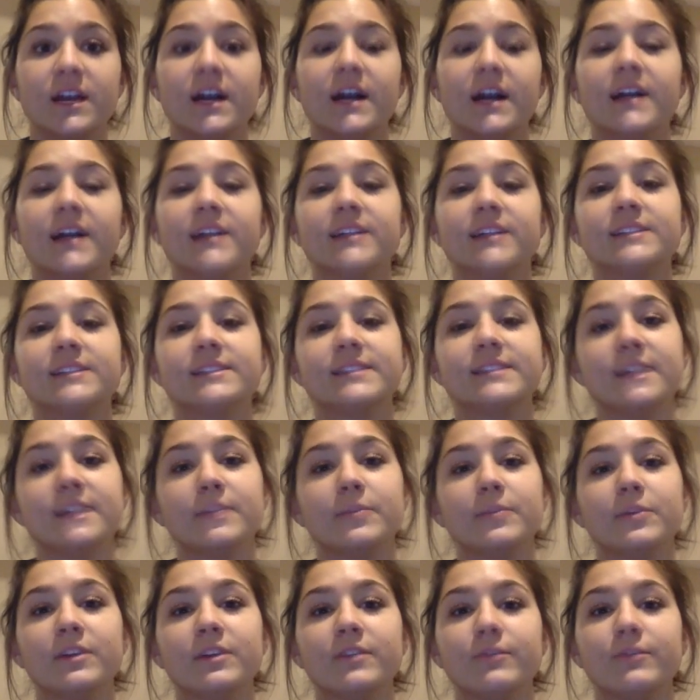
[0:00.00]
It is
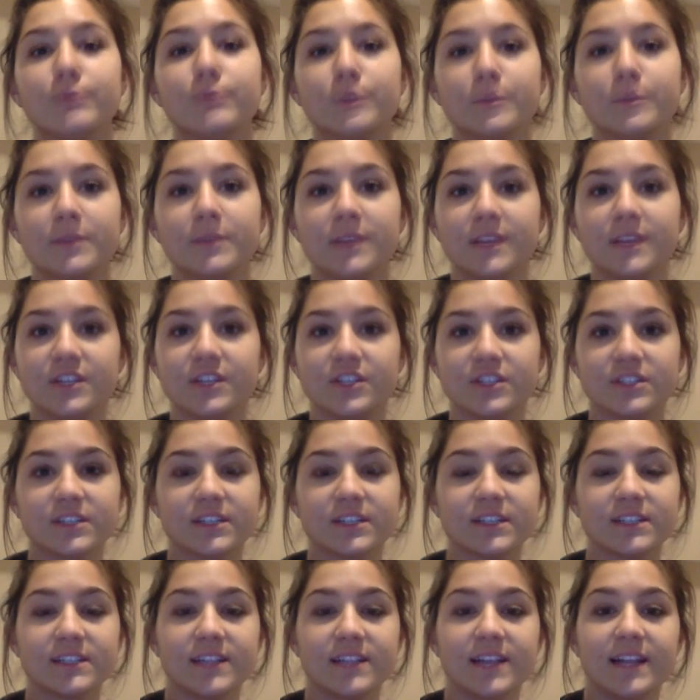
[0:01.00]
stable in formulations
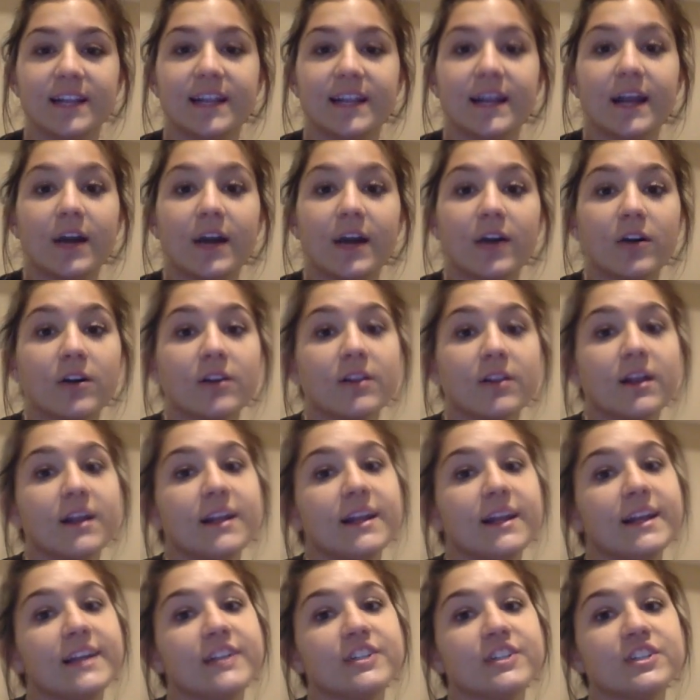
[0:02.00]
containing alkaline
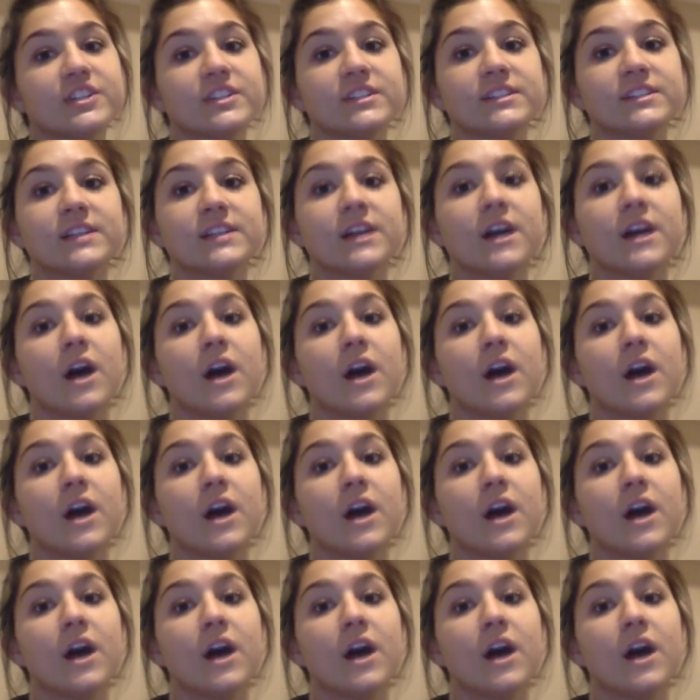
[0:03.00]
agents,